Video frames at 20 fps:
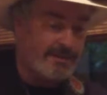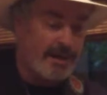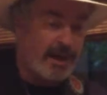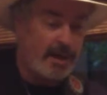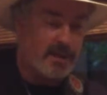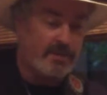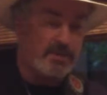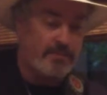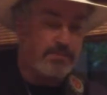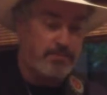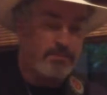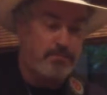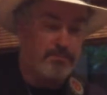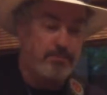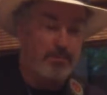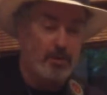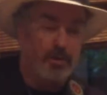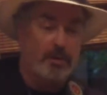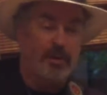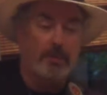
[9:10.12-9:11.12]

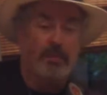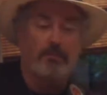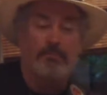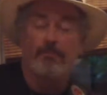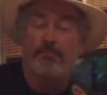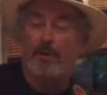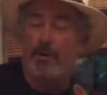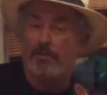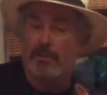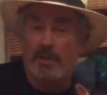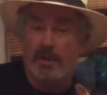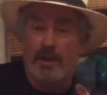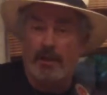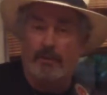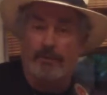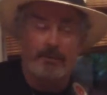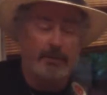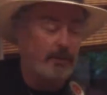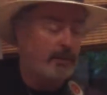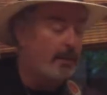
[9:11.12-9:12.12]
textbook
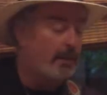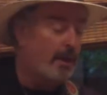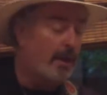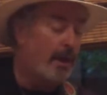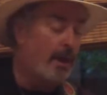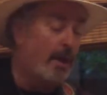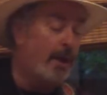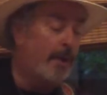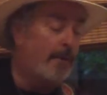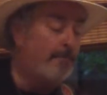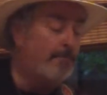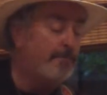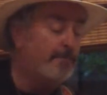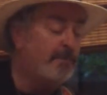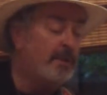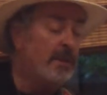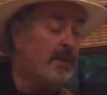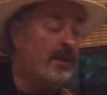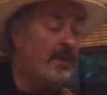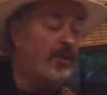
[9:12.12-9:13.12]
Motown.
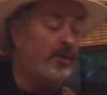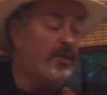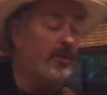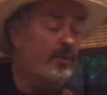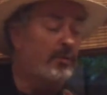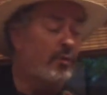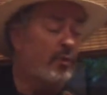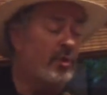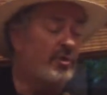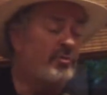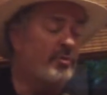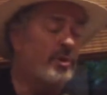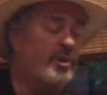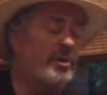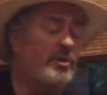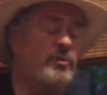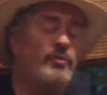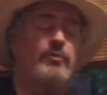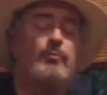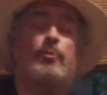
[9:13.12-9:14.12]
The chords we're
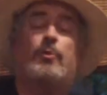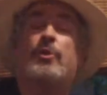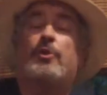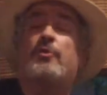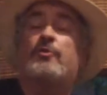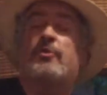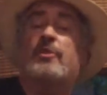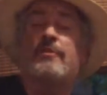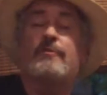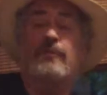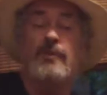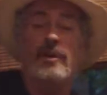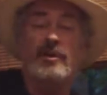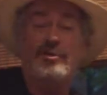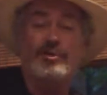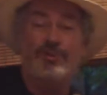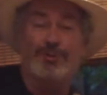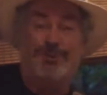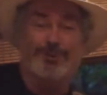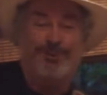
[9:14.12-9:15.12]
going to use a
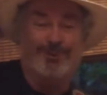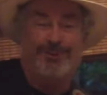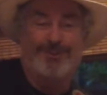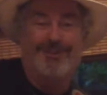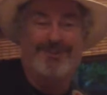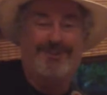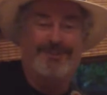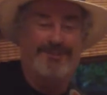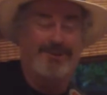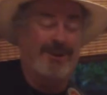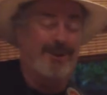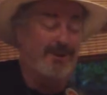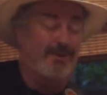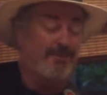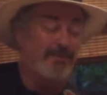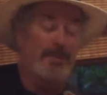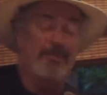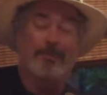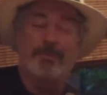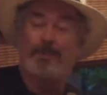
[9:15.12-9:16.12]
conventional.
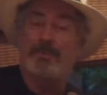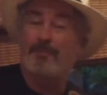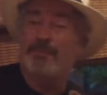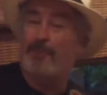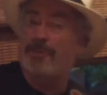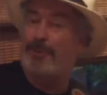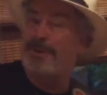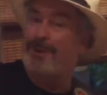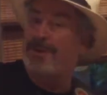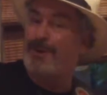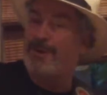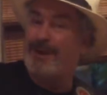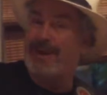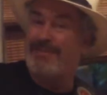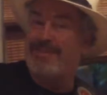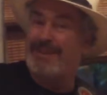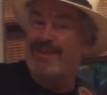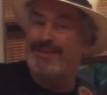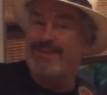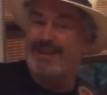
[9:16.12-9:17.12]
Remember before we
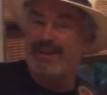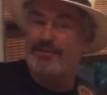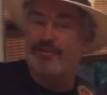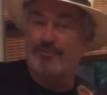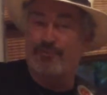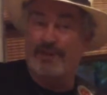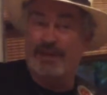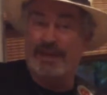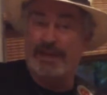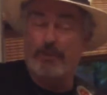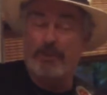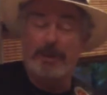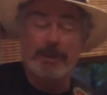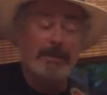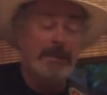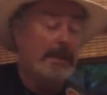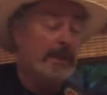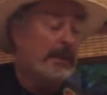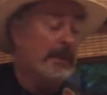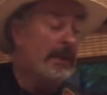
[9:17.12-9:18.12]
had that nice ringing one,
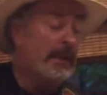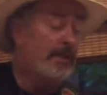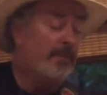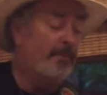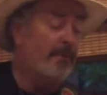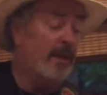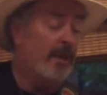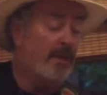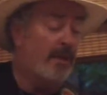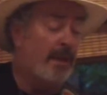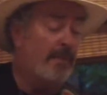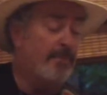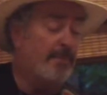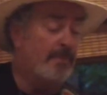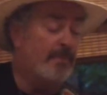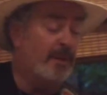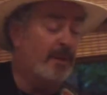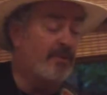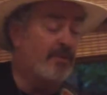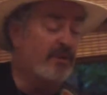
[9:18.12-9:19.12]
that B
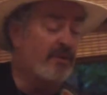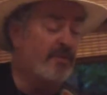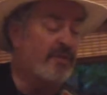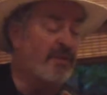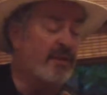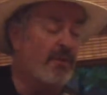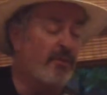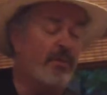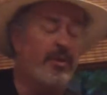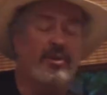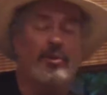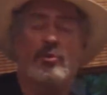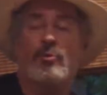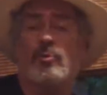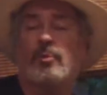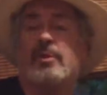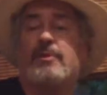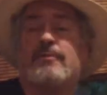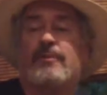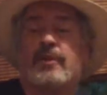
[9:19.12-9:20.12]
minor 7th? Now we're going to go
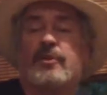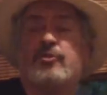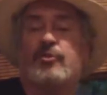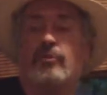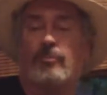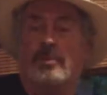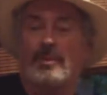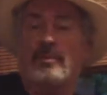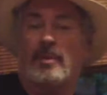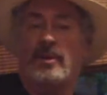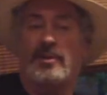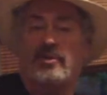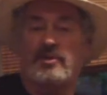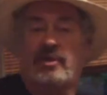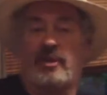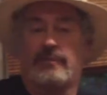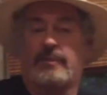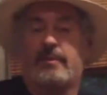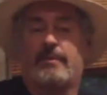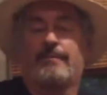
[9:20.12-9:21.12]
to a conventional B minor
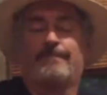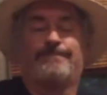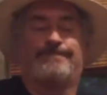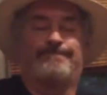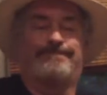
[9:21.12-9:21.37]
7th.